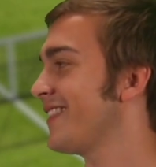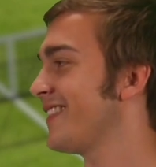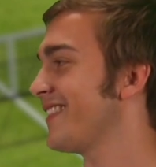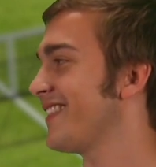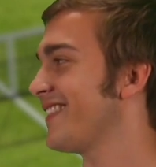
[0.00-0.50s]

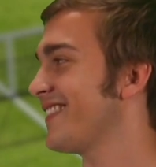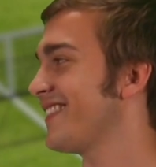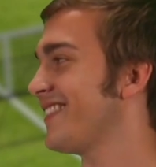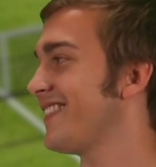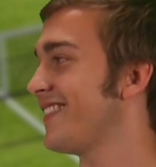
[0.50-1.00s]

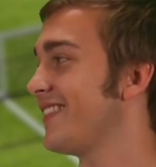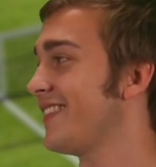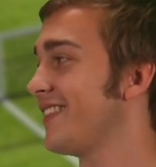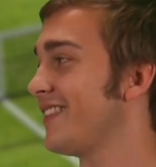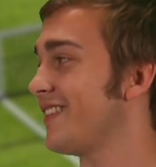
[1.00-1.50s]

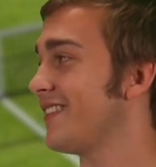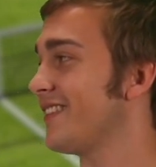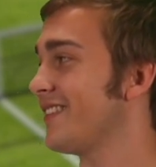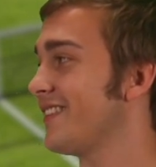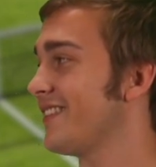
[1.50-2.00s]

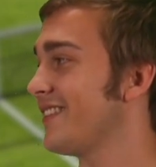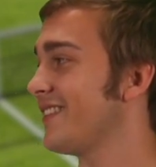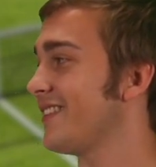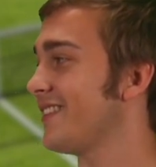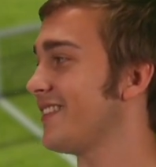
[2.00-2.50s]

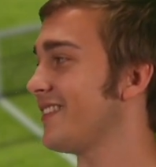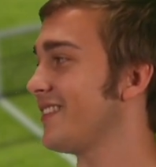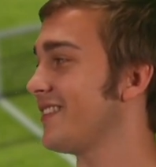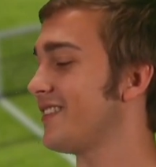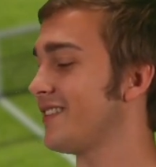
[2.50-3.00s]

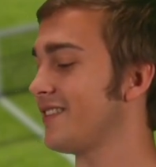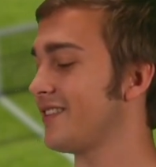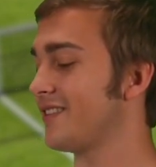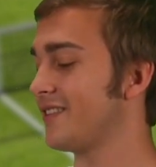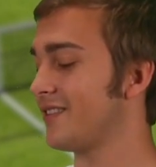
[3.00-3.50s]

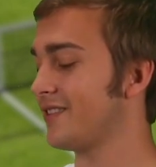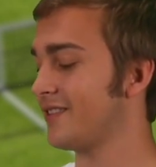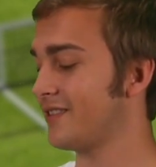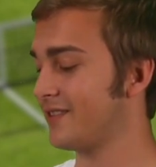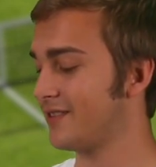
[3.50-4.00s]

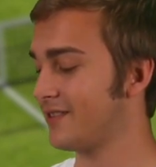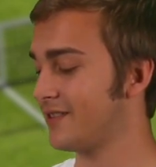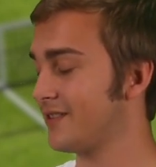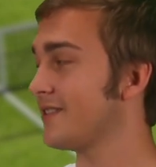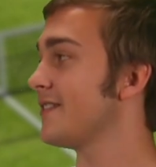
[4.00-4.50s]

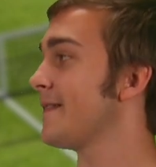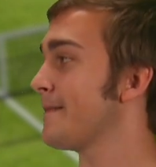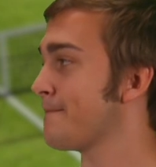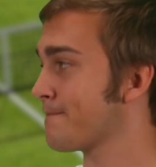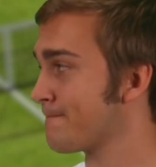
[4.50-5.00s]

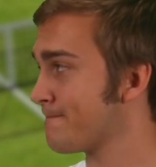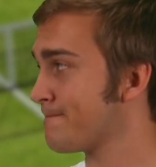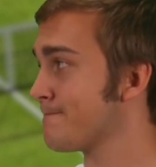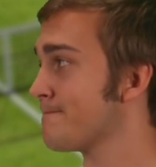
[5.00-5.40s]
(not speaking)